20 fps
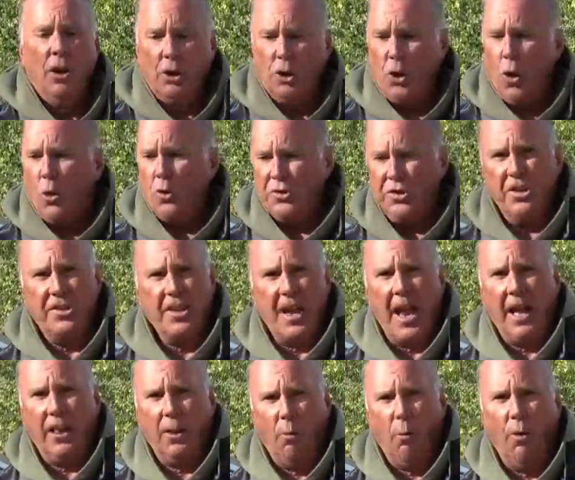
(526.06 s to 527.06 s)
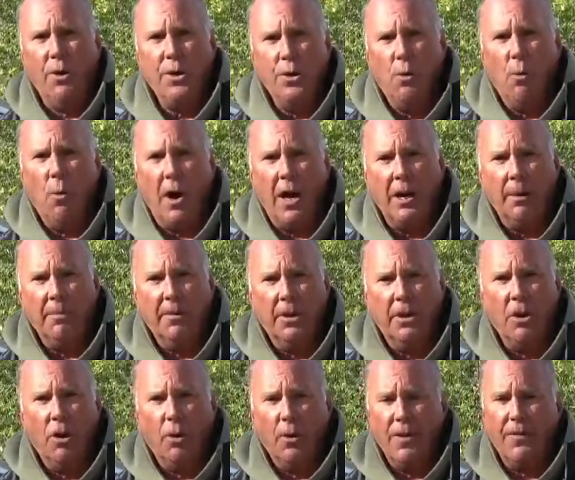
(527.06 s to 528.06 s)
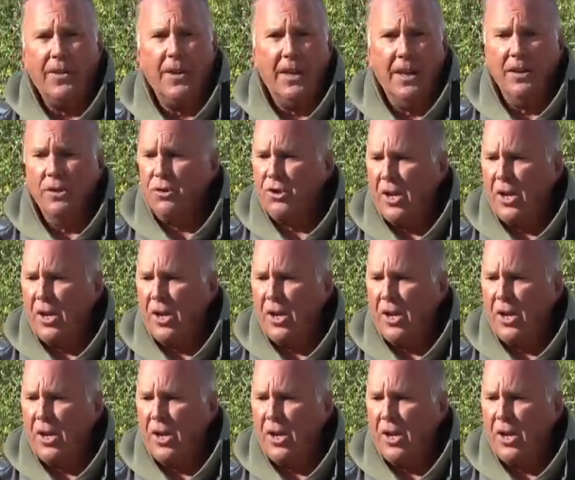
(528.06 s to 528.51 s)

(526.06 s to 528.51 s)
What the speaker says: goes exactly where you want him to go if you didn't